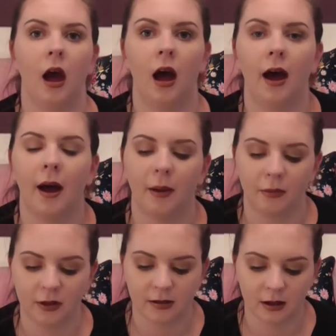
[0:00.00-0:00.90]

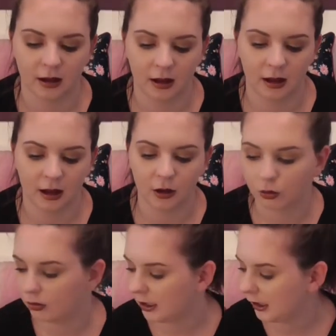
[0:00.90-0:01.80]
And I
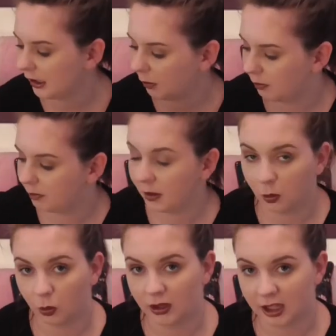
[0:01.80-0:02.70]
don't really need a
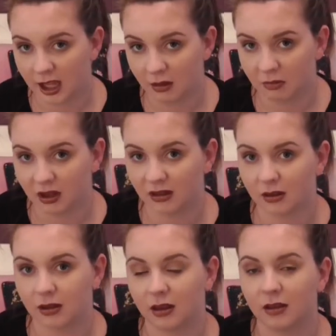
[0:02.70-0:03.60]
big one yet
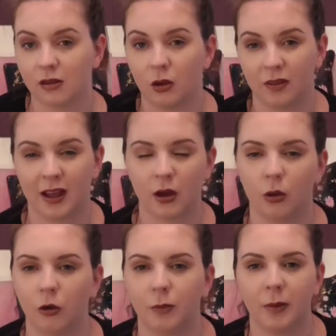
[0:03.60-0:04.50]
because it's not that
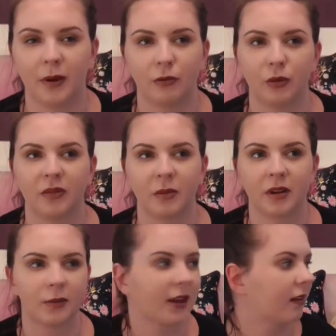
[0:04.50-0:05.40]
cold, but my room
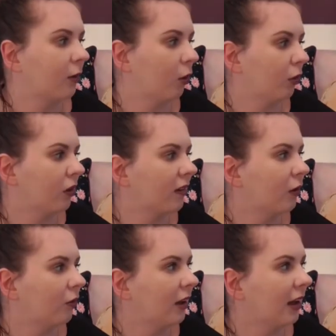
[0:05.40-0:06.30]
sometimes gets cold because I
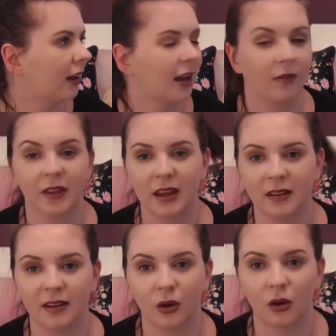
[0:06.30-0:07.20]
don't really like having the
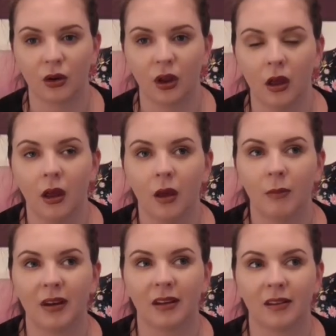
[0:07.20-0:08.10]
heating on
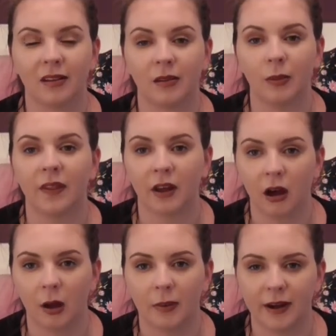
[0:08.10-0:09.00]
because with the
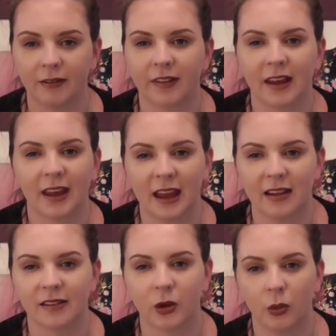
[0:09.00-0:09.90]
carpet and everything it
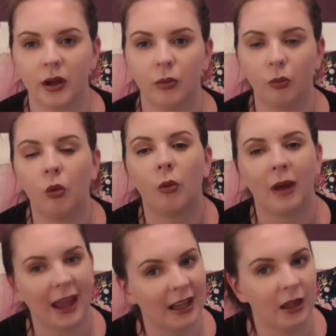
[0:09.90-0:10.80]
gets quite warm
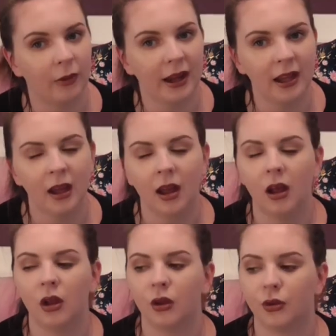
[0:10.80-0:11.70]
anyway.
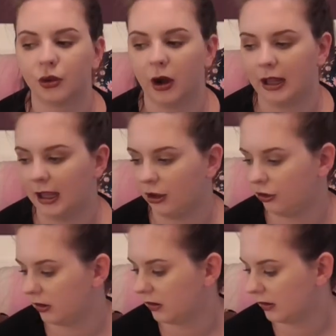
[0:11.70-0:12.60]
So I like
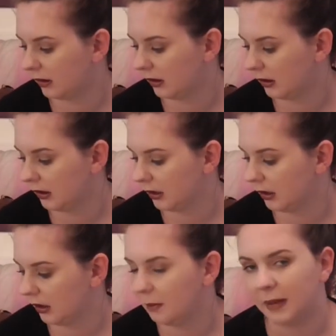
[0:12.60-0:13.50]
just
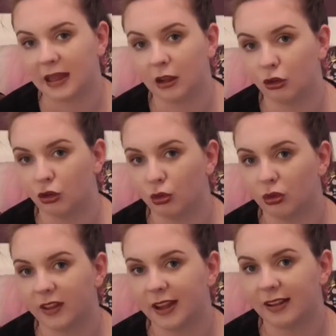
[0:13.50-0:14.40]
making
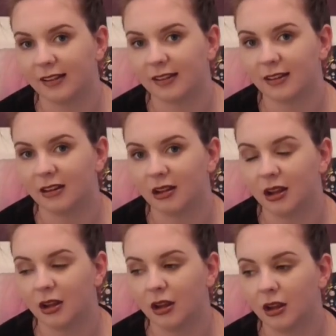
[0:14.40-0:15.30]
sure that it's
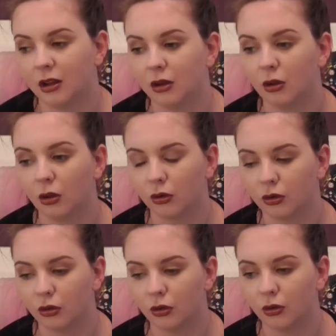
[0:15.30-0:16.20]
not
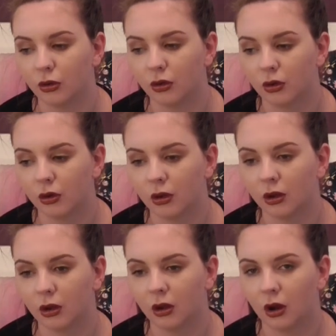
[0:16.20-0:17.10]
too
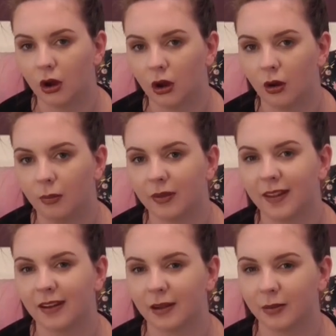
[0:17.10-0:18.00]
hot, but
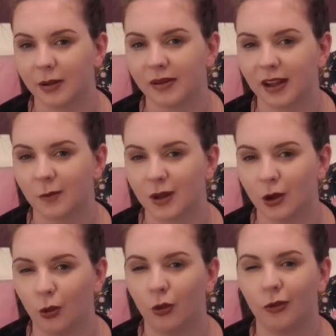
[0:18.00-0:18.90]
then sometimes it gets a bit
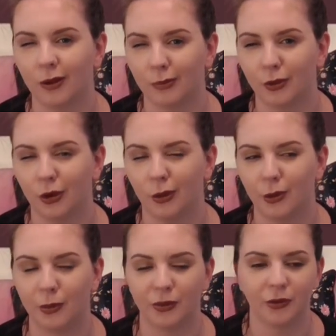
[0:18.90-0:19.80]
cold, so I put hot
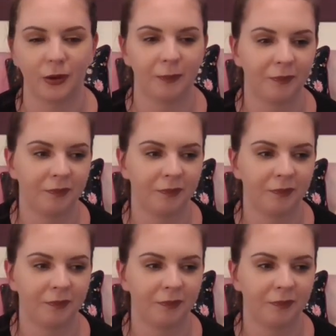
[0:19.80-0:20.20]
water bottles on.